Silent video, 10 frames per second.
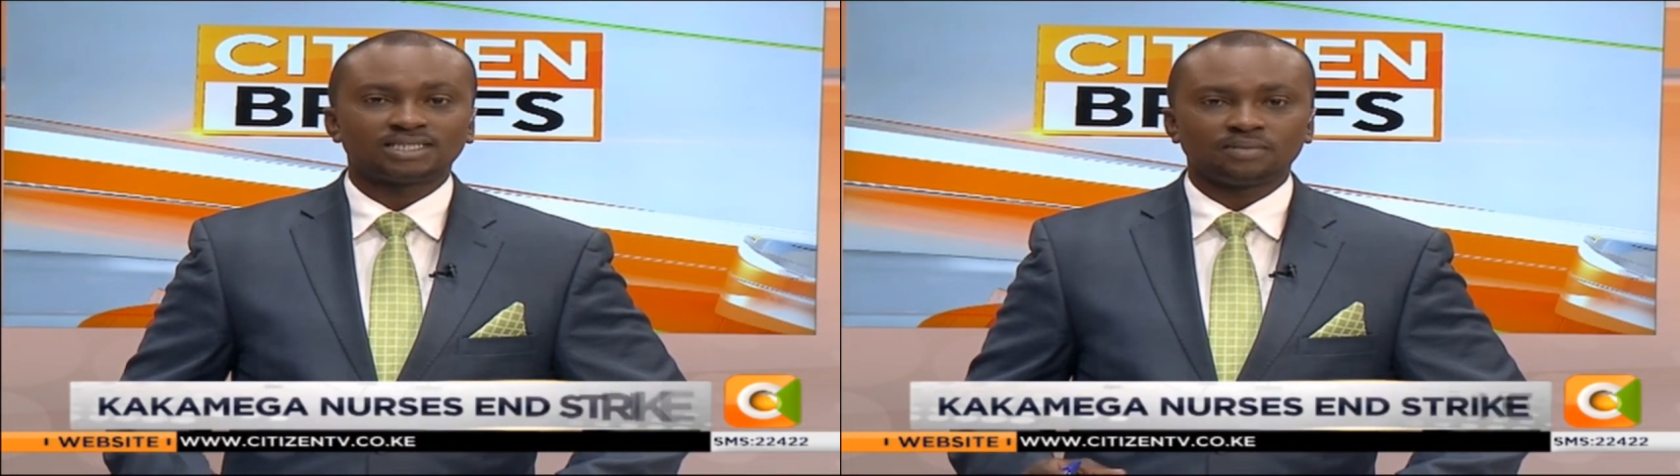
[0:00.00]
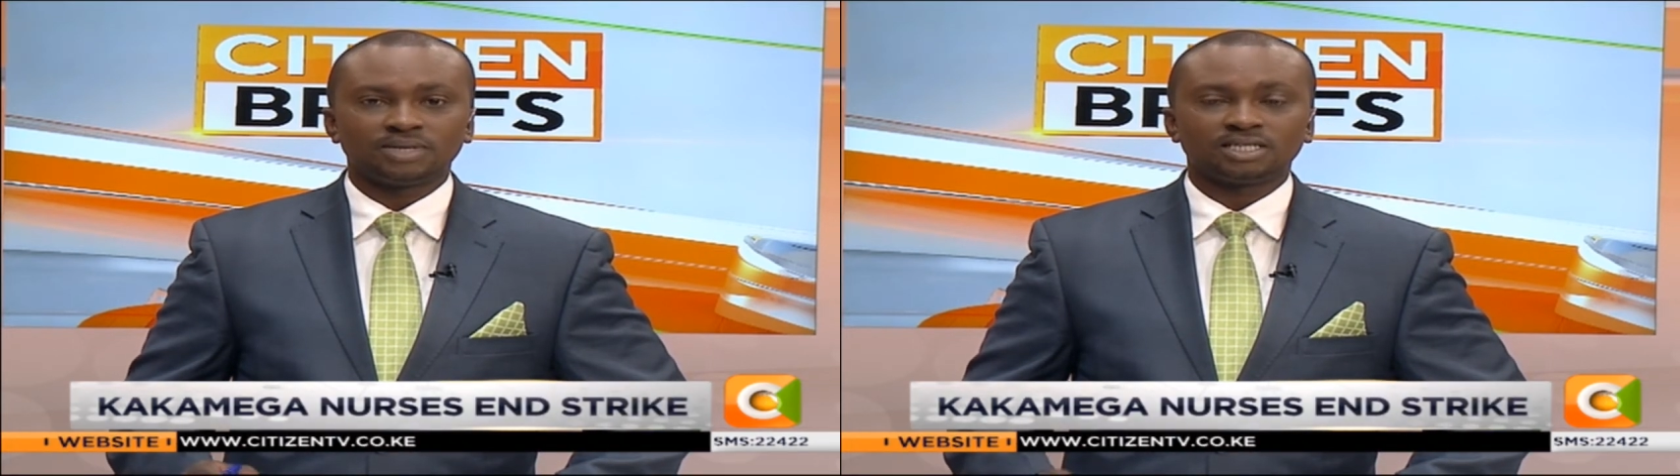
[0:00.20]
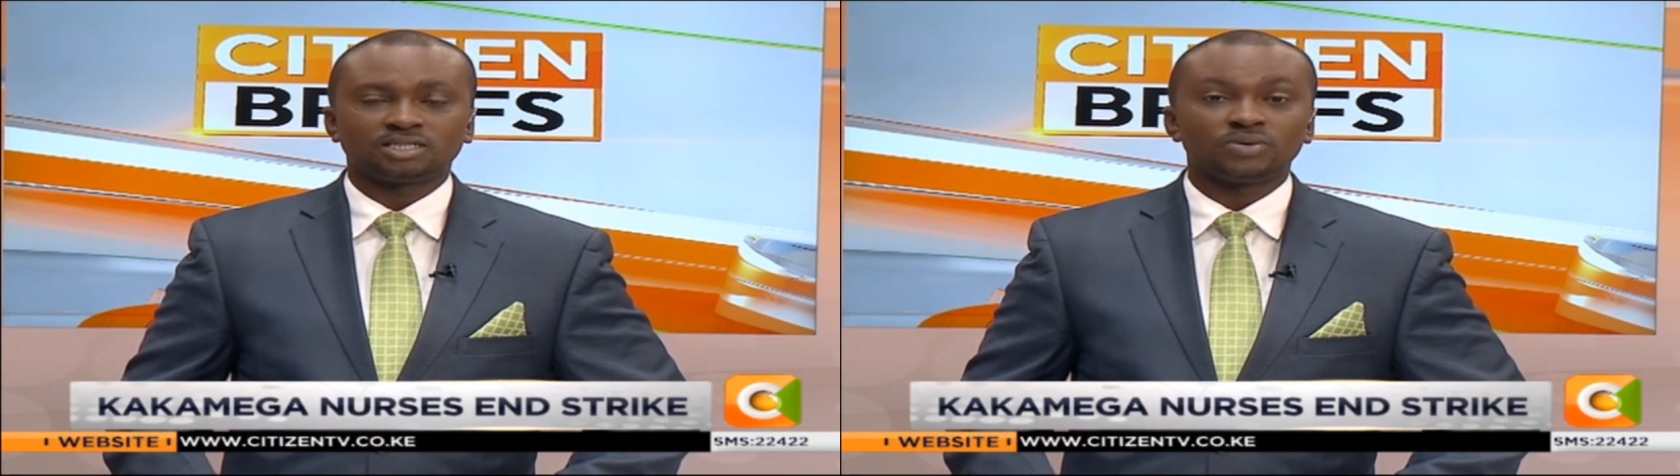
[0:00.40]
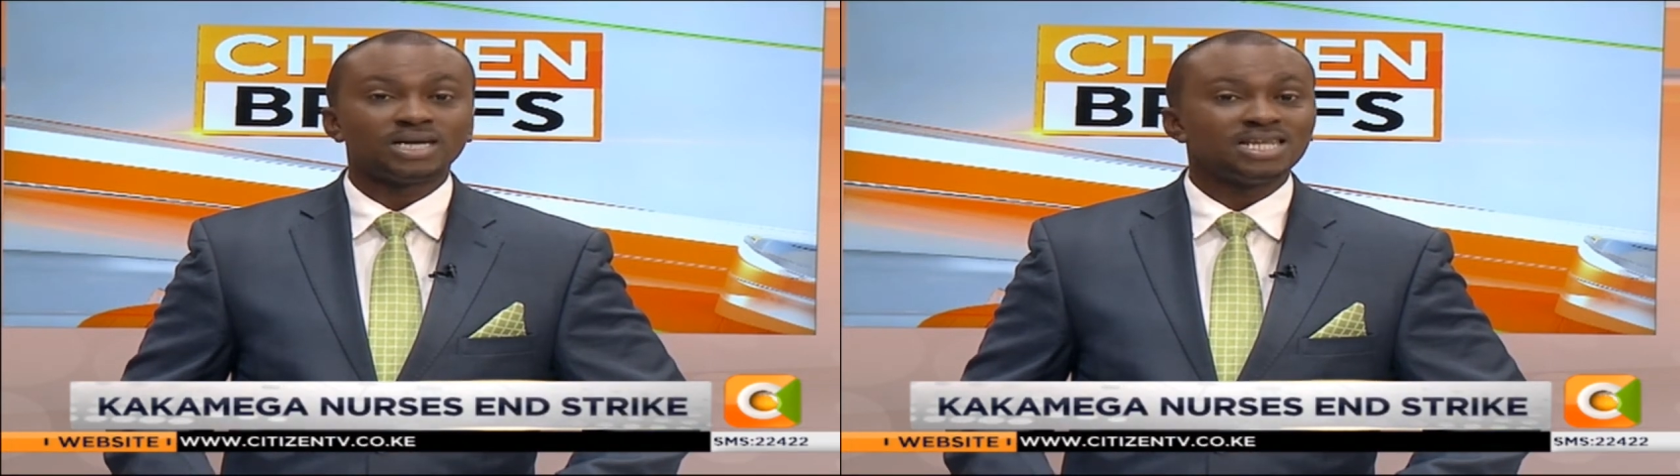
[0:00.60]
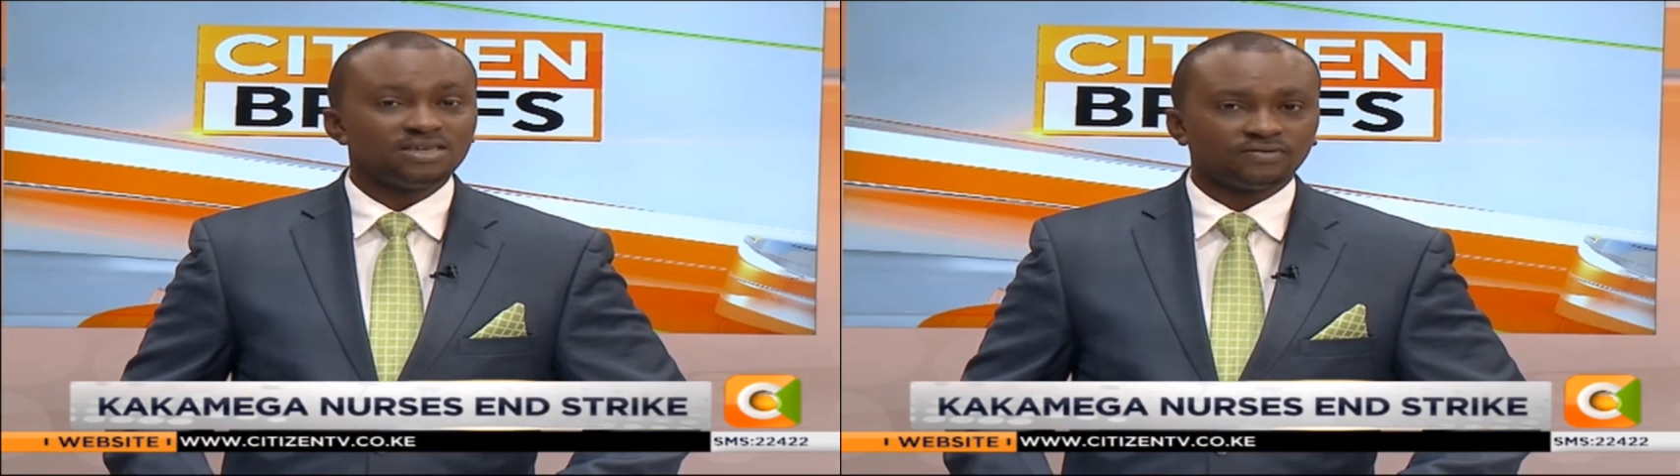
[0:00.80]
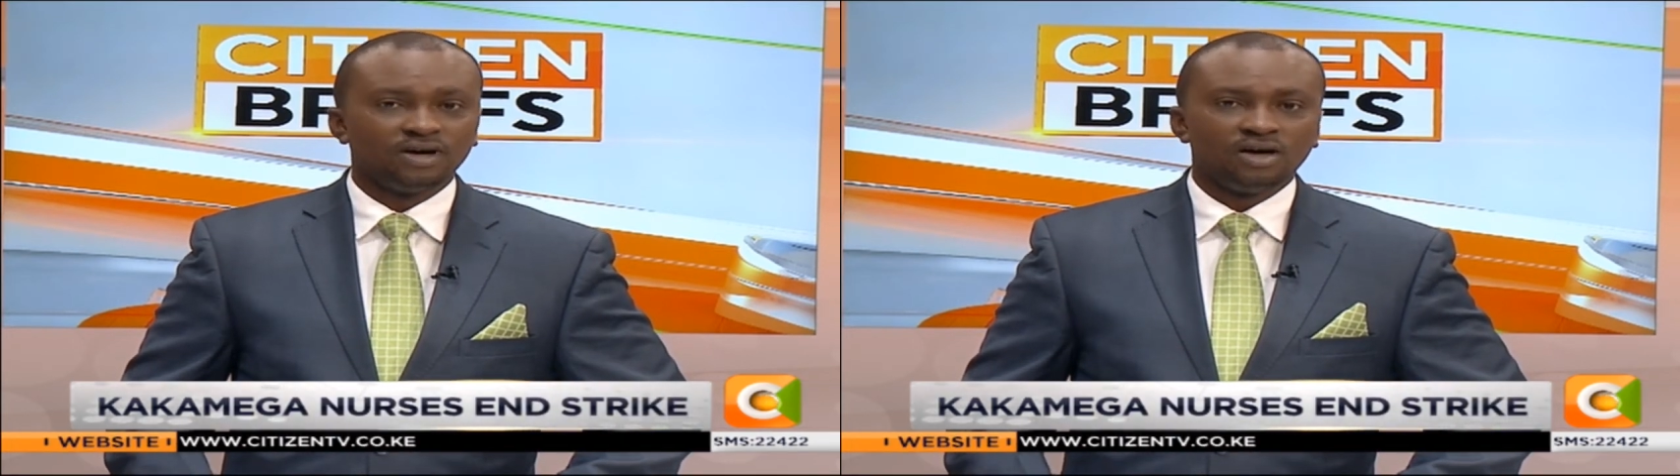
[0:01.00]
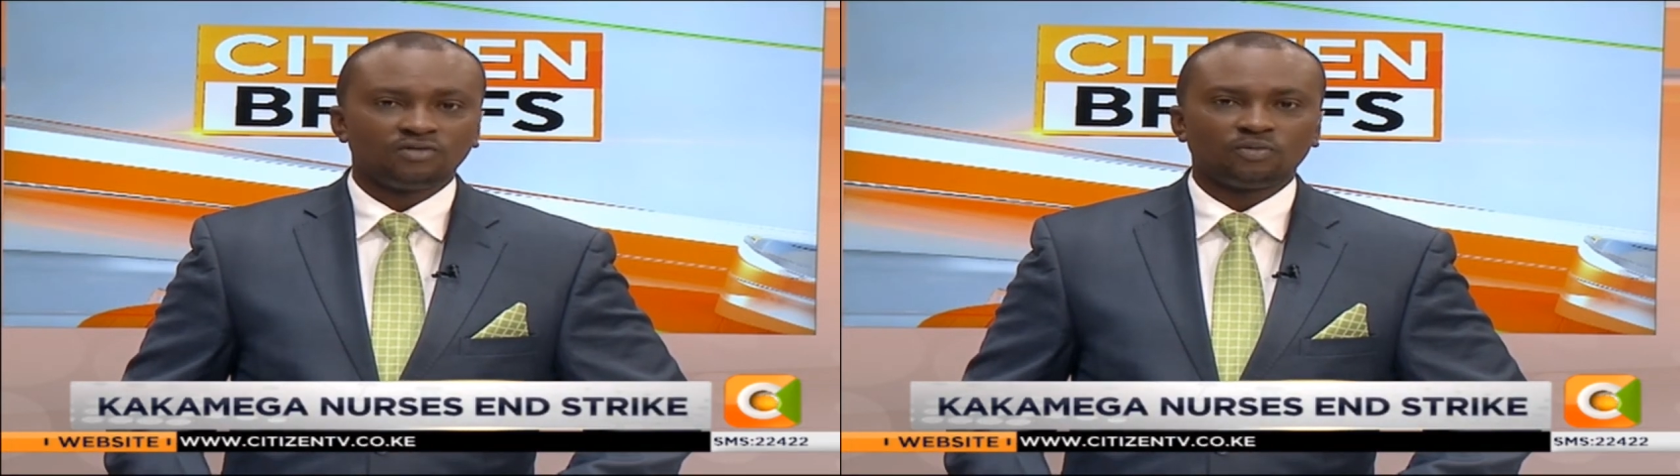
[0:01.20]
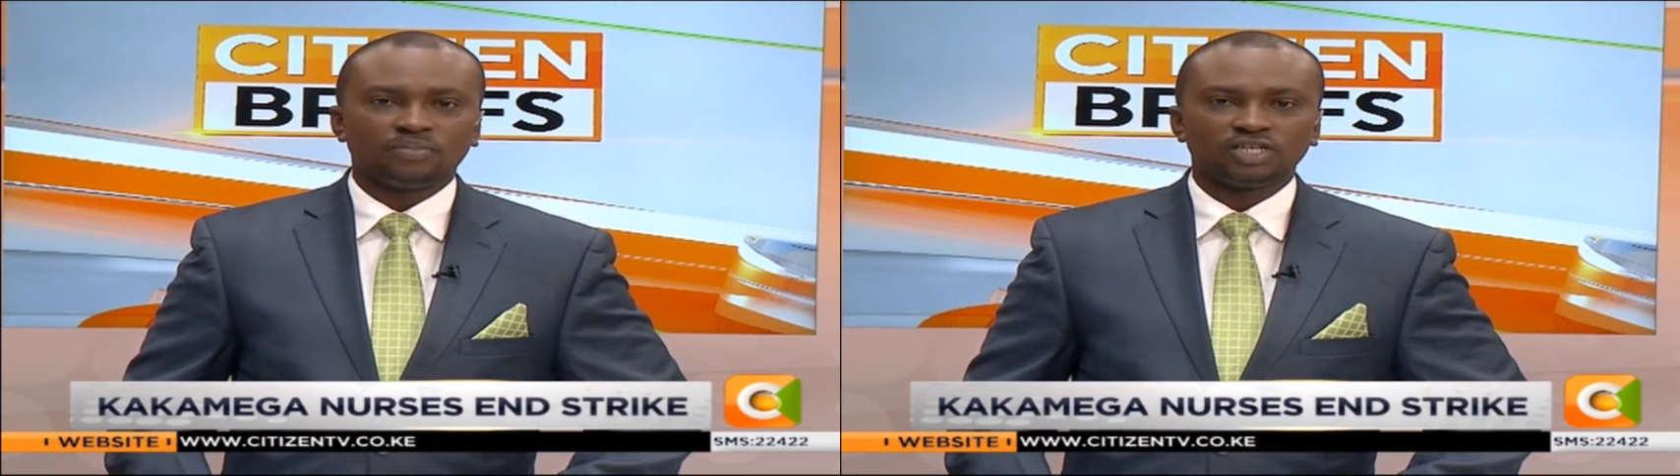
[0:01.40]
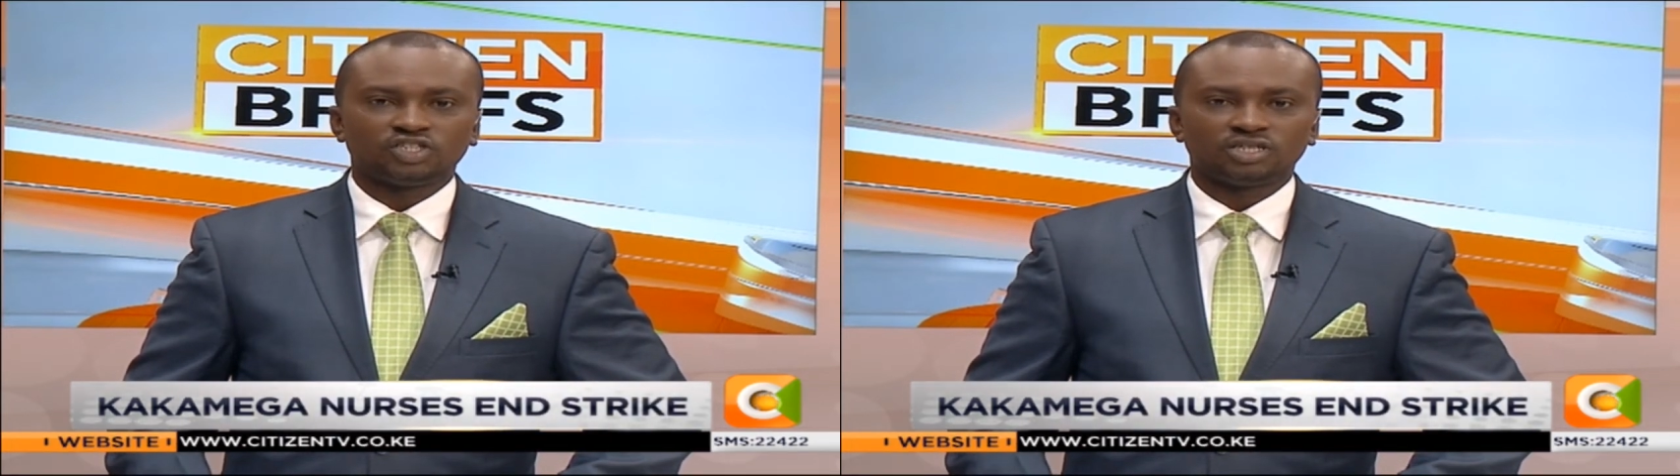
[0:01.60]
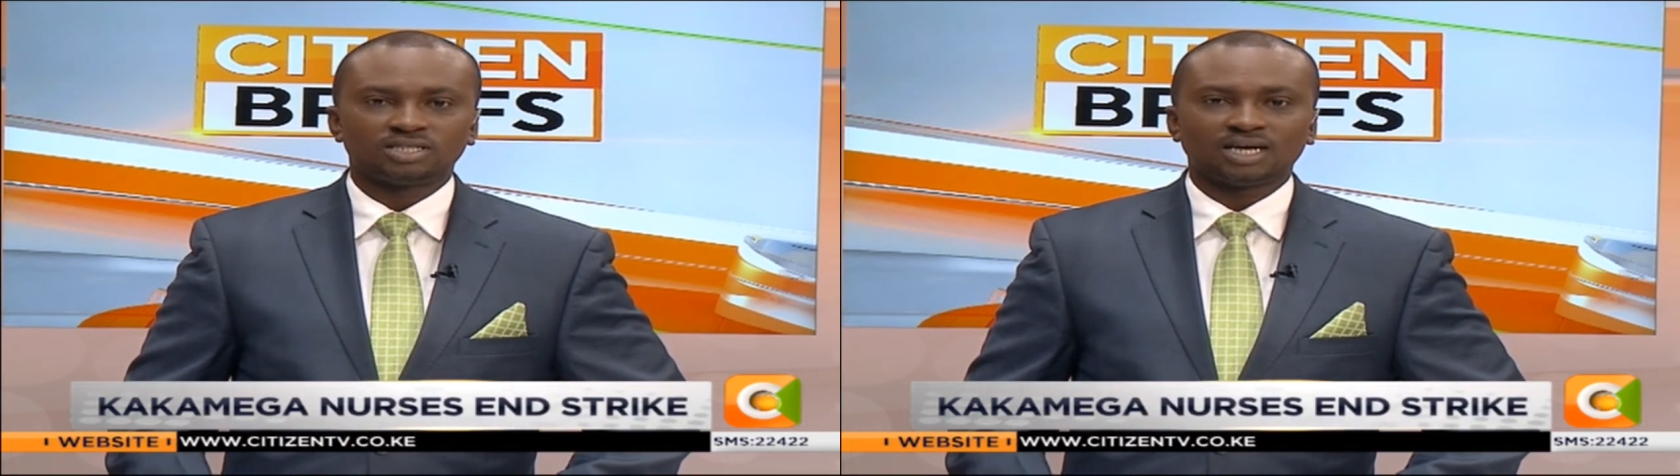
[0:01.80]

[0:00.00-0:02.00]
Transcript: terming it a relief for patients